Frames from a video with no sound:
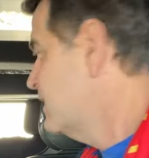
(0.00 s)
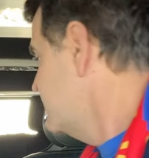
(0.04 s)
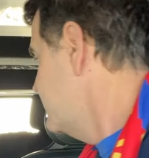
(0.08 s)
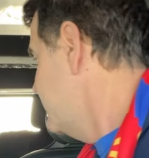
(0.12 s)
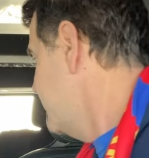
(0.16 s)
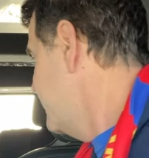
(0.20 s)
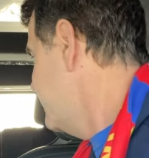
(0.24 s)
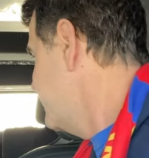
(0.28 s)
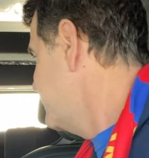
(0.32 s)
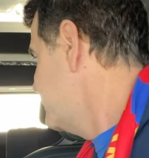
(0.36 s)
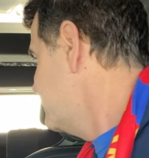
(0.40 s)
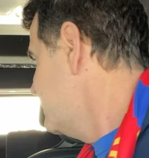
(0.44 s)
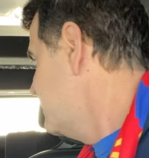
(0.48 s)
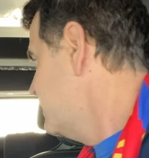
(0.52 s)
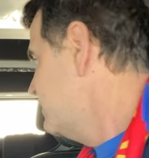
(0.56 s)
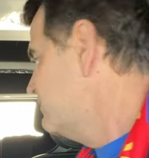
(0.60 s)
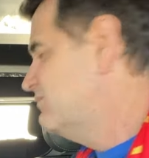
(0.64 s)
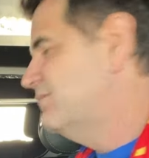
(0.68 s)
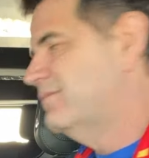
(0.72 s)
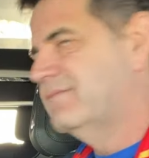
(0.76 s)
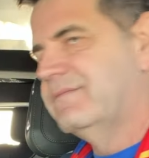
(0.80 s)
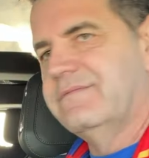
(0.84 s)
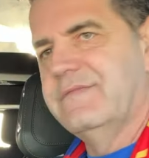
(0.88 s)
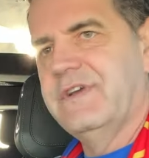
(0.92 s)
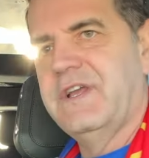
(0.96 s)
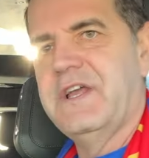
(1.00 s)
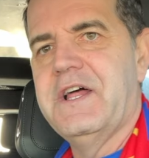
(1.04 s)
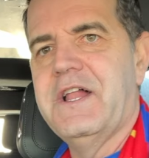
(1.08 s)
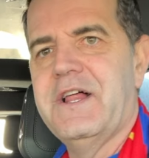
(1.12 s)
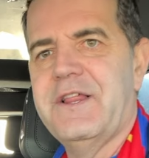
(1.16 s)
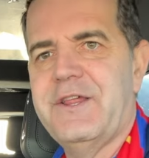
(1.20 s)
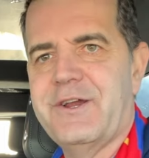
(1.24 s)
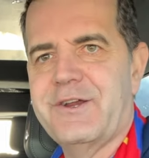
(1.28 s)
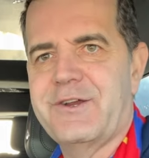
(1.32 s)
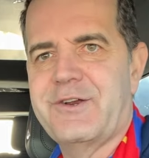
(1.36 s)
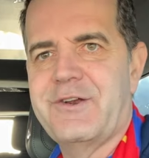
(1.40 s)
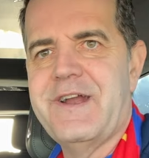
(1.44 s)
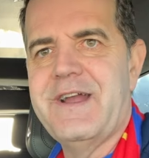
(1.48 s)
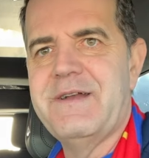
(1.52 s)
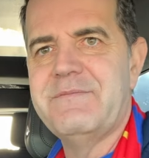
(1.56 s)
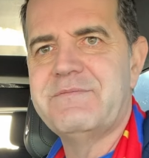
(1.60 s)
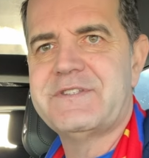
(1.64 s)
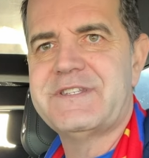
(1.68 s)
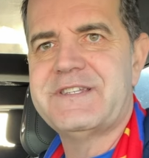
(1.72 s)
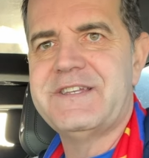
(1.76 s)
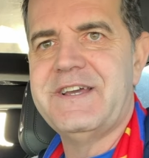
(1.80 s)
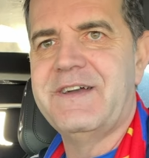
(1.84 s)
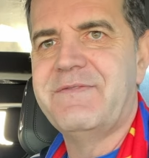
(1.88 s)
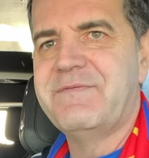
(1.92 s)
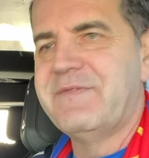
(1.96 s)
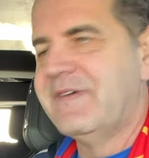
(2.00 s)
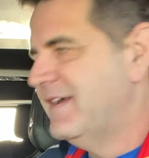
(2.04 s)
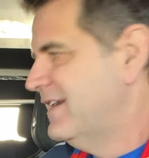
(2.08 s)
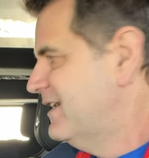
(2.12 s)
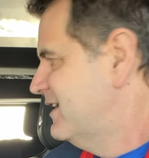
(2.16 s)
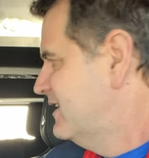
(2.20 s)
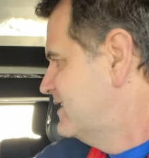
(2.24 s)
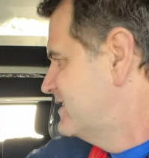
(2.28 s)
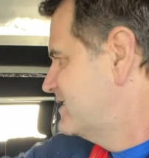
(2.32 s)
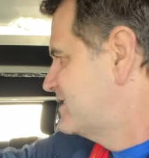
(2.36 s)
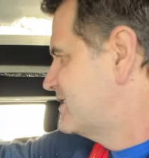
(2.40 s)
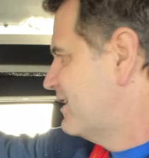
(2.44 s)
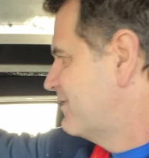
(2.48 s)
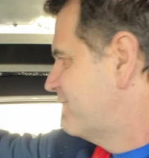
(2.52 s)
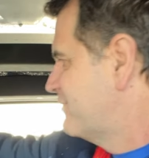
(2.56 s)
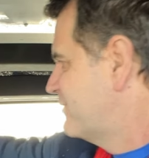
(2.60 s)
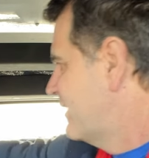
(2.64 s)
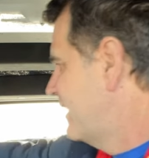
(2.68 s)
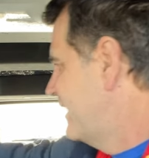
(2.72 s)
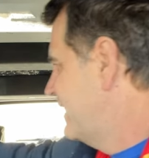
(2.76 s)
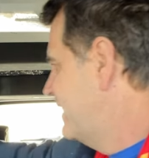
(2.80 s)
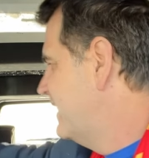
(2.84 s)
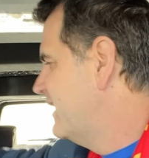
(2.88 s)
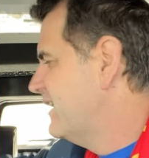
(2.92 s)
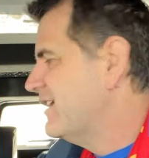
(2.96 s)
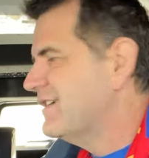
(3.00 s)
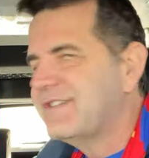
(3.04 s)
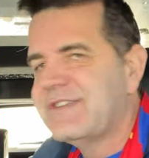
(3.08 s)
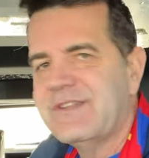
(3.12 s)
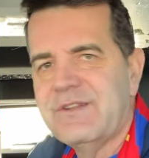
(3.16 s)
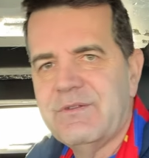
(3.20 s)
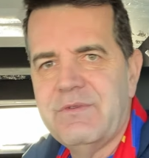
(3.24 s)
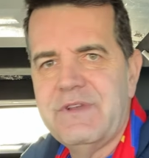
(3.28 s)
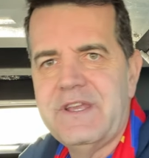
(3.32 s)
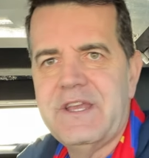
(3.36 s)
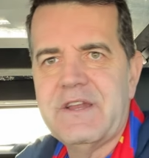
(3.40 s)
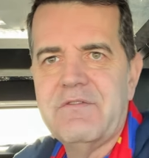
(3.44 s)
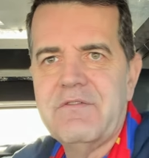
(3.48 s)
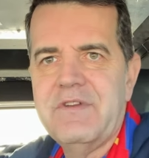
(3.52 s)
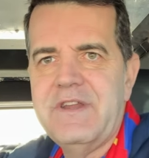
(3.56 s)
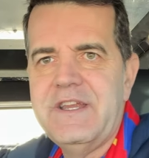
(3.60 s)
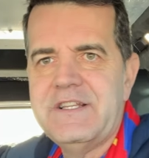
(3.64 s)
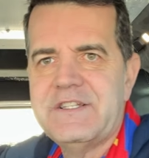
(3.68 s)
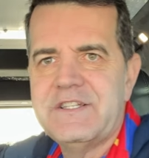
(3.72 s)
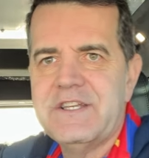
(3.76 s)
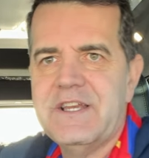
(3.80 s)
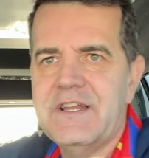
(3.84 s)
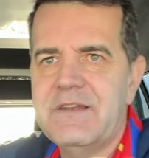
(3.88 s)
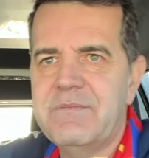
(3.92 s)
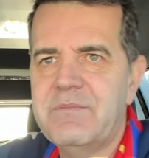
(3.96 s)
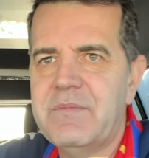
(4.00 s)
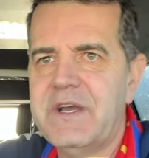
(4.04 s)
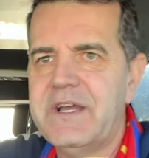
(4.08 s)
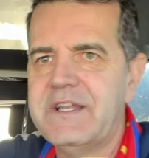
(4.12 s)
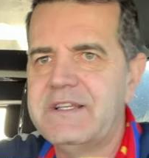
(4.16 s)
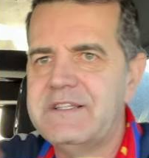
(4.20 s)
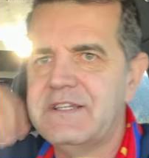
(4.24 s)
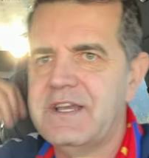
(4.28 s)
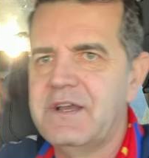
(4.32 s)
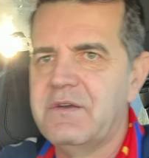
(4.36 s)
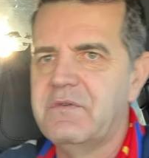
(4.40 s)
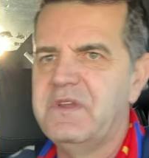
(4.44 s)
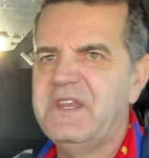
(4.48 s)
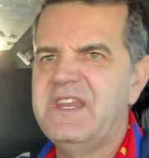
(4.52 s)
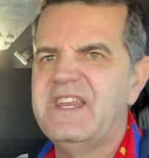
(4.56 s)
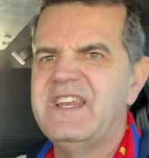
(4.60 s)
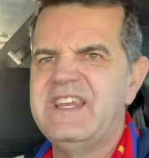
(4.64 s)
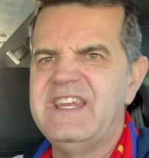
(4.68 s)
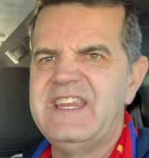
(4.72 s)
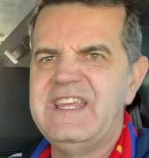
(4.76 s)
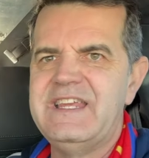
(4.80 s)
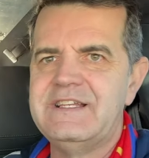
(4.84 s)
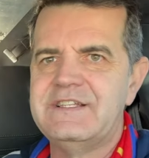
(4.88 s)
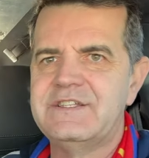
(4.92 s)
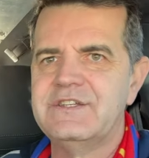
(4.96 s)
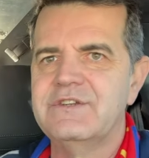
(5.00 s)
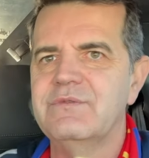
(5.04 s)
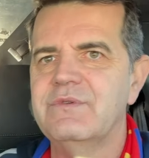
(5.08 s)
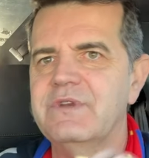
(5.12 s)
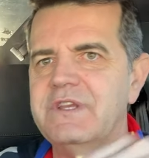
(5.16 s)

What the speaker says: And we got all our crap stuffed right here so that we can reach it, but we didn't need to.